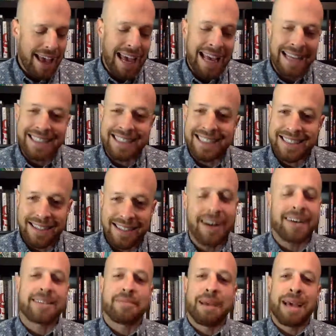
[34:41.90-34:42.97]
And it
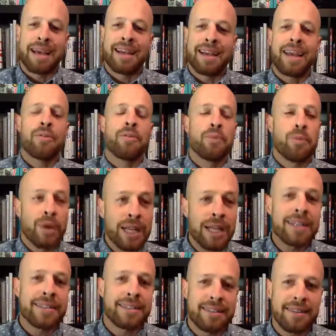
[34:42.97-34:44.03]
sucks, man. It
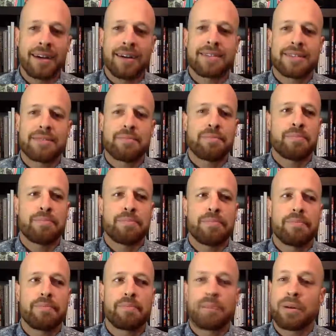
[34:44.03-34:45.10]
really sucks,
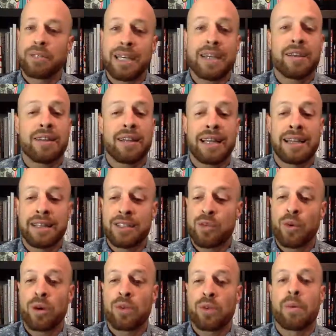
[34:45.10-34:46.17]
particularly in this
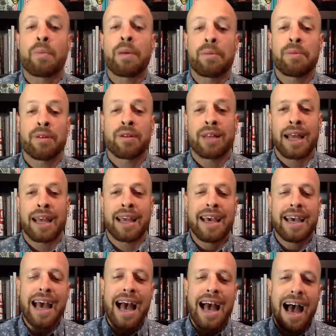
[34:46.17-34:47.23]
world when people are like,
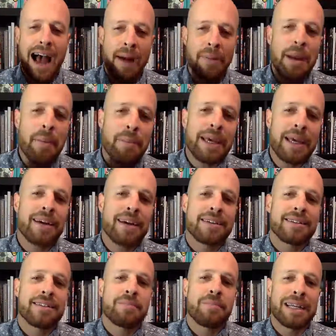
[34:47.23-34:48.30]
I'm going to be here because
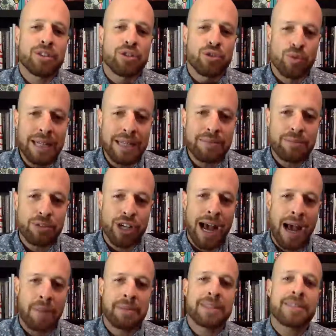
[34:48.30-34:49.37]
this is my dream
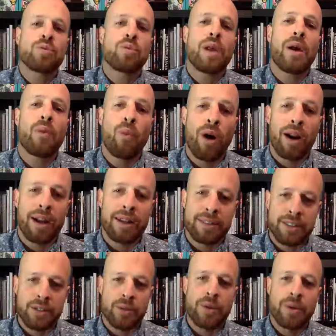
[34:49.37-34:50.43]
job. This is what I want to
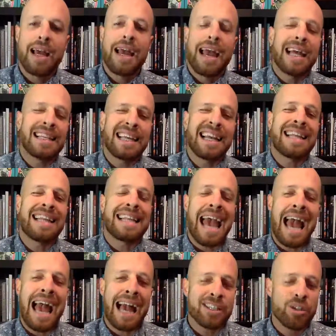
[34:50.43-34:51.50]
do. And then in
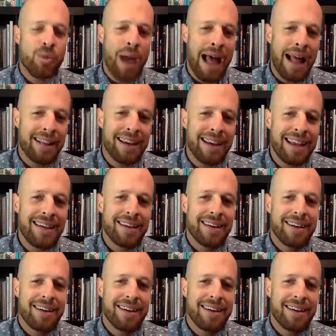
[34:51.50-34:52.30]
actuality,